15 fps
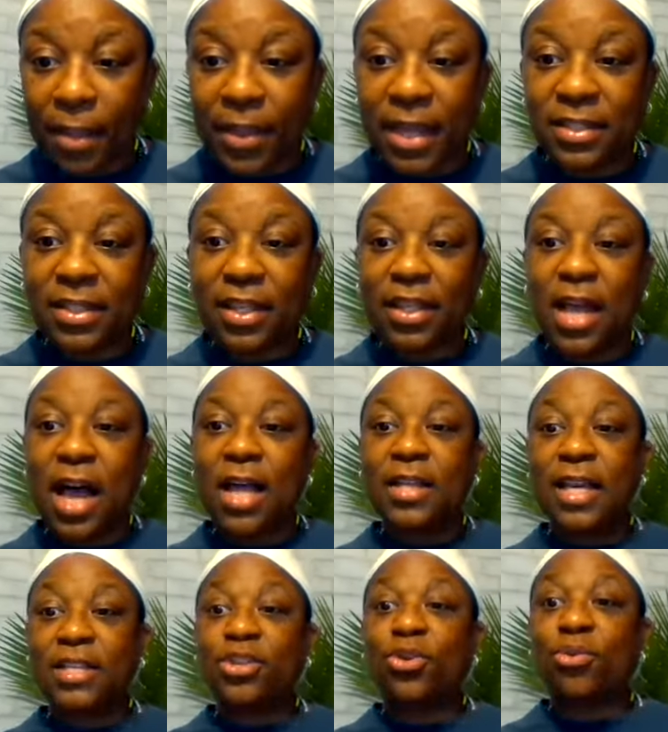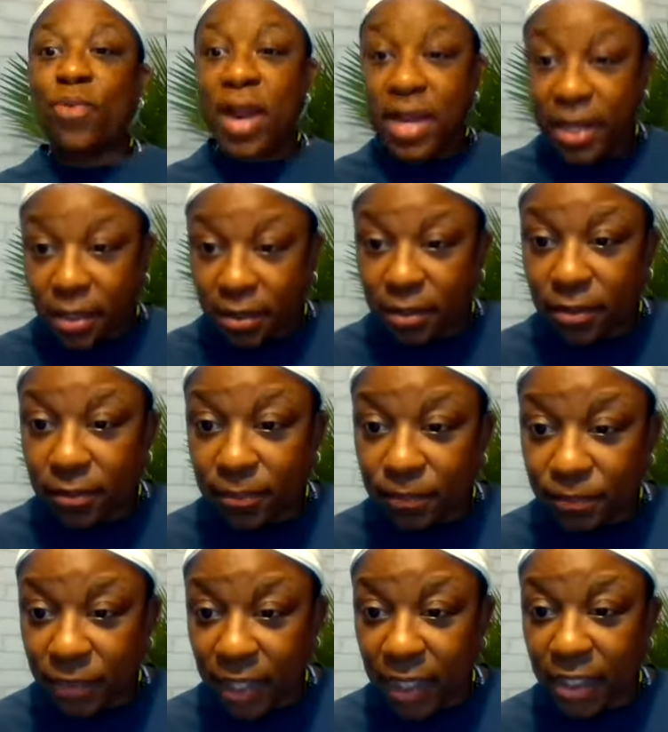That's a lot. That's great.
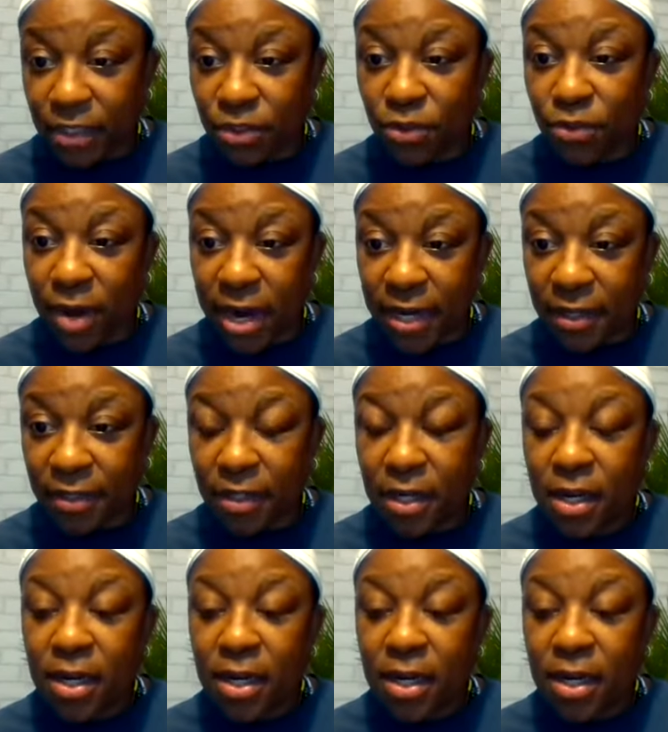That is great.